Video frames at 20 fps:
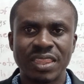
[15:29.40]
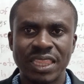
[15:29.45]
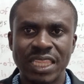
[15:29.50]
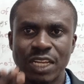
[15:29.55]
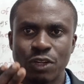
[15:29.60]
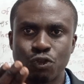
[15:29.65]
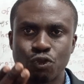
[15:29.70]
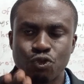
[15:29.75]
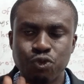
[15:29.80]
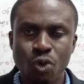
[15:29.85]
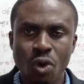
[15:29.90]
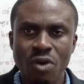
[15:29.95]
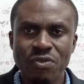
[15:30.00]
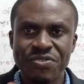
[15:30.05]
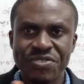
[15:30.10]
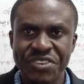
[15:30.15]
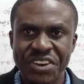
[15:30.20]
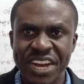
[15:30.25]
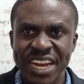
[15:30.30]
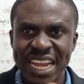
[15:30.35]
The
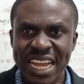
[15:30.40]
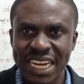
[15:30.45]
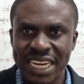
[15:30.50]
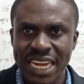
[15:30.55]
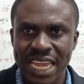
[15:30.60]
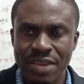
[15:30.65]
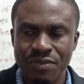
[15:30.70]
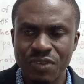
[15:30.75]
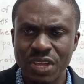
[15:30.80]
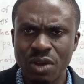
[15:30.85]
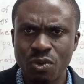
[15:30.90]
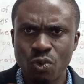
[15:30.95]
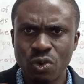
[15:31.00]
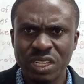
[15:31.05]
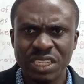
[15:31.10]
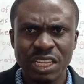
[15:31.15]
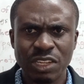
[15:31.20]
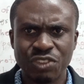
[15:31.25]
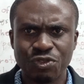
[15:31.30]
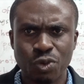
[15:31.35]
12th cranial nerve. And
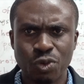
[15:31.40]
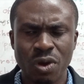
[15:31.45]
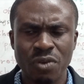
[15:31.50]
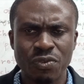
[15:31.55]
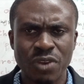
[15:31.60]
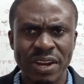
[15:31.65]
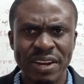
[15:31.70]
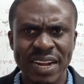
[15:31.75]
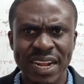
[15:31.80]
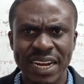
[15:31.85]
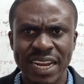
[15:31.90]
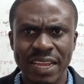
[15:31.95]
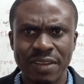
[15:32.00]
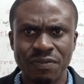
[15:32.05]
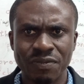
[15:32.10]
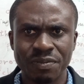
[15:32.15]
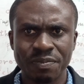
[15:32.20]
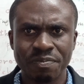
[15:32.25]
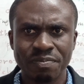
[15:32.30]
what is the 12th cranial nerve?